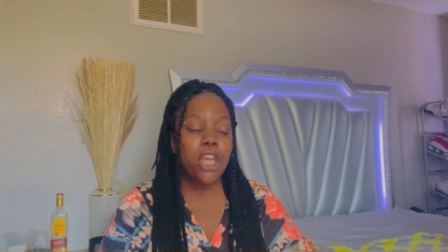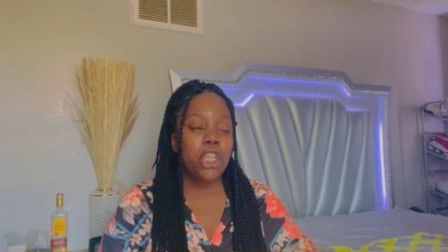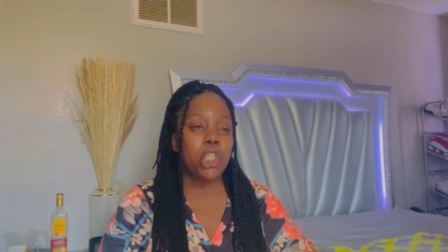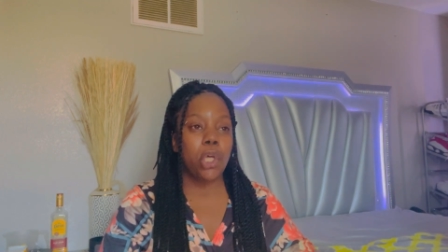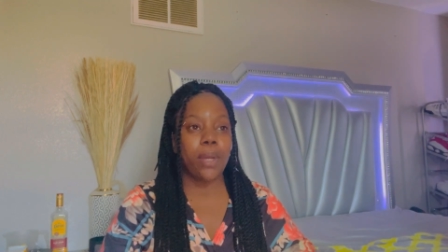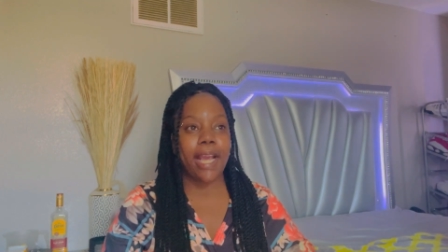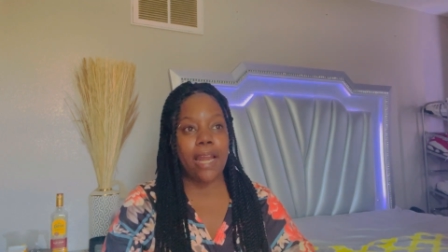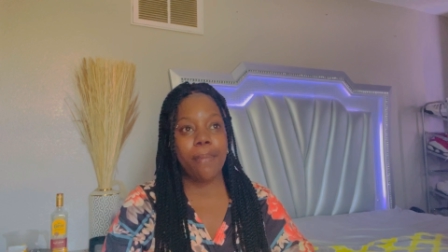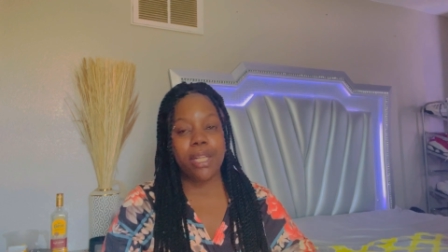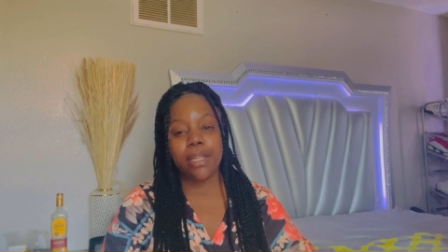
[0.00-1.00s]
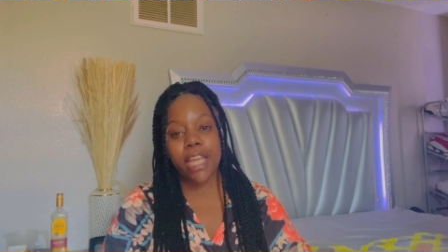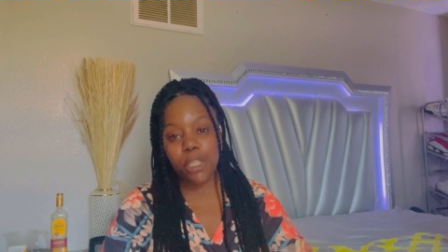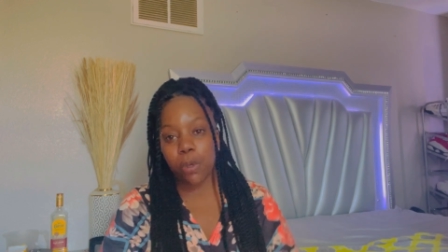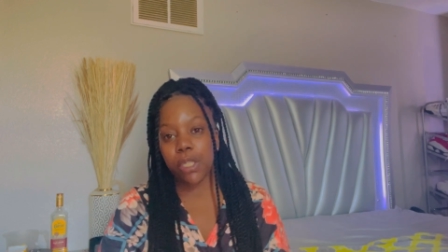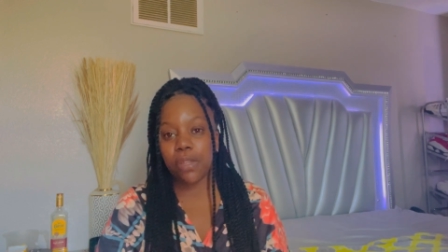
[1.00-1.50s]
so they got to make the
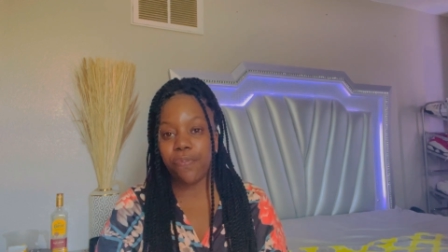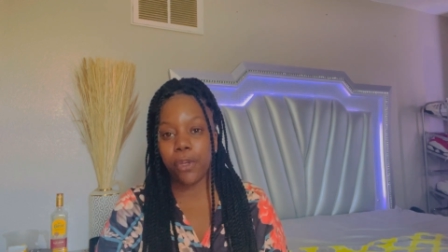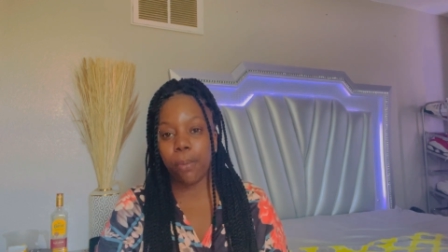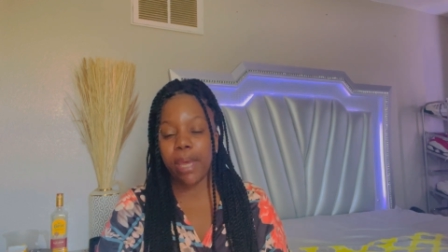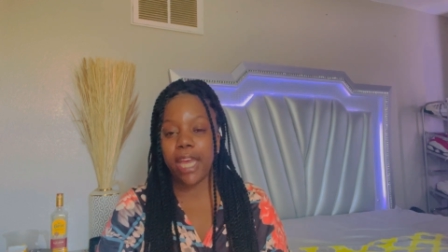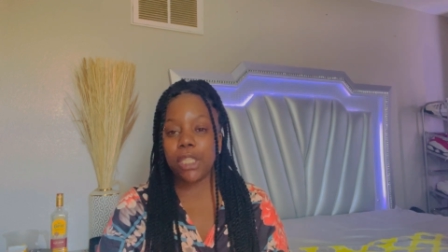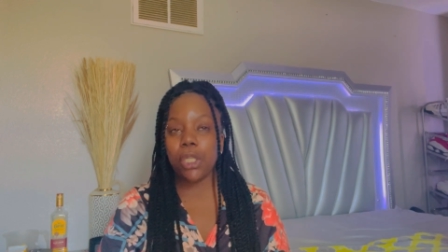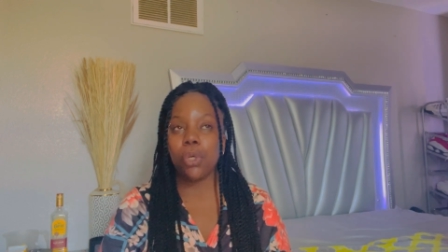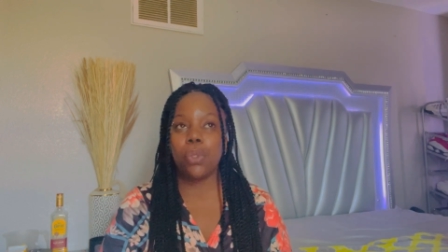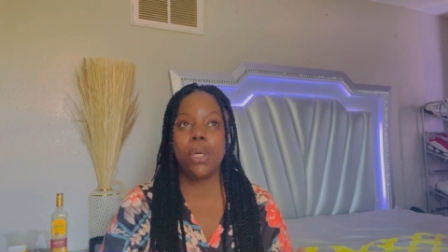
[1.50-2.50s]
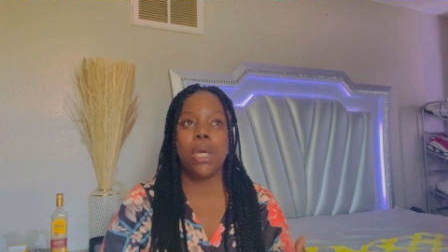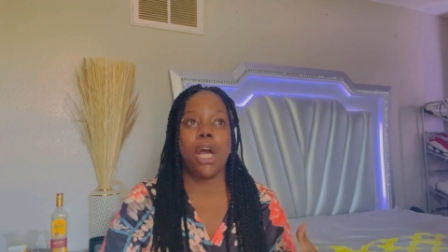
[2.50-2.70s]
next person feel bad so